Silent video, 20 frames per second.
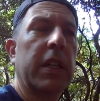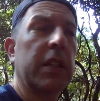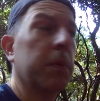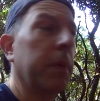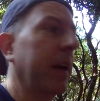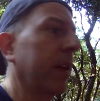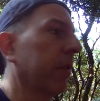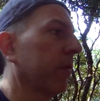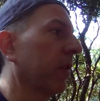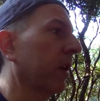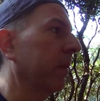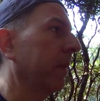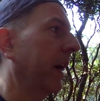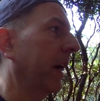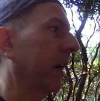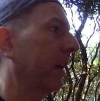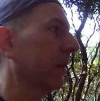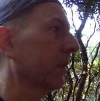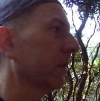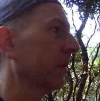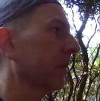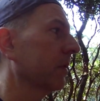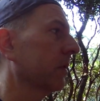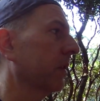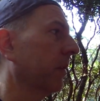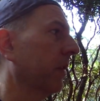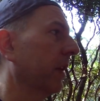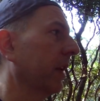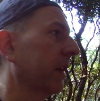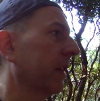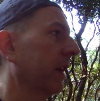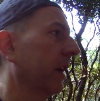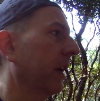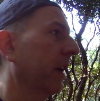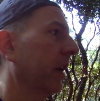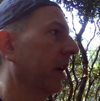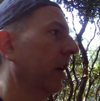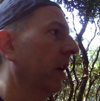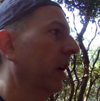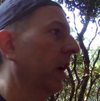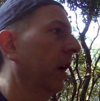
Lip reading: think it's about 3 miles, something like that.